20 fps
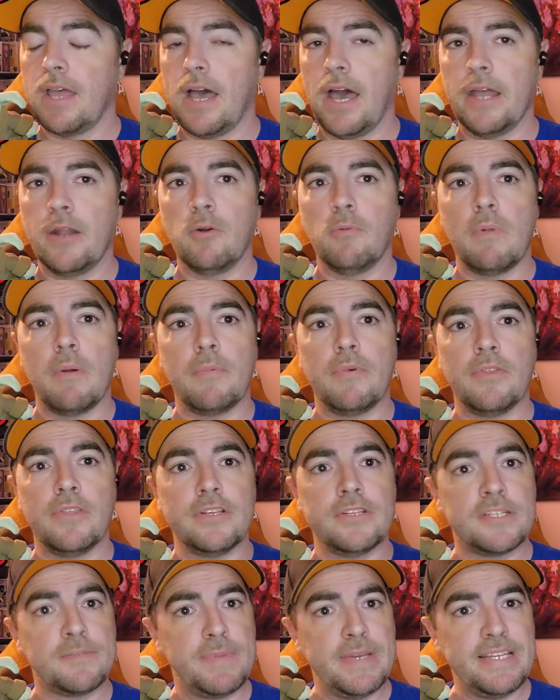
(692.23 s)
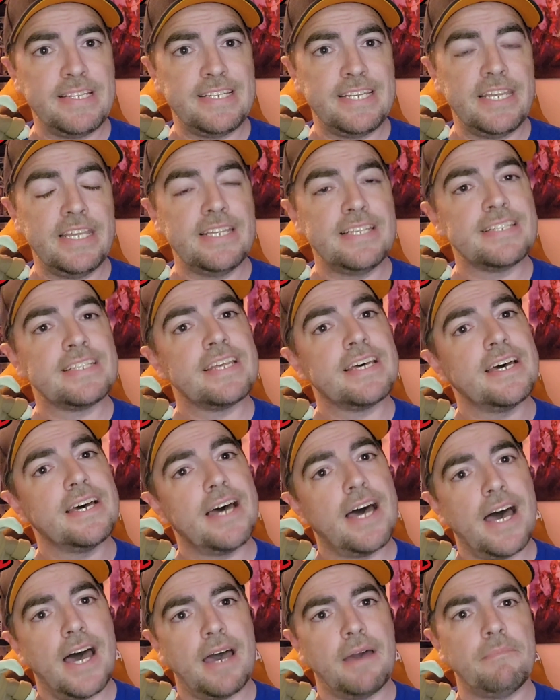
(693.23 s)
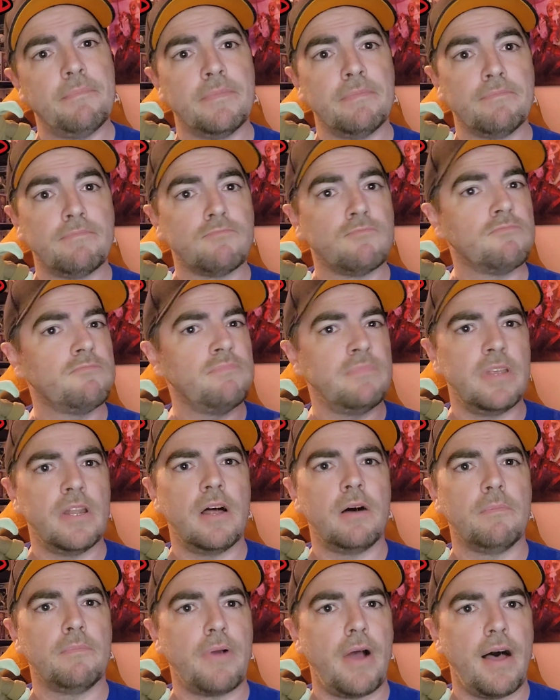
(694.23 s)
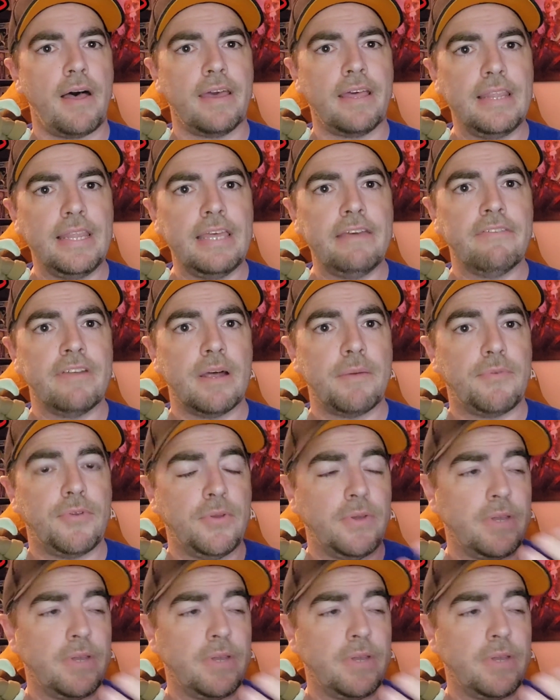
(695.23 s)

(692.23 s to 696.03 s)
I don't remember the species. I'll probably leave it up to you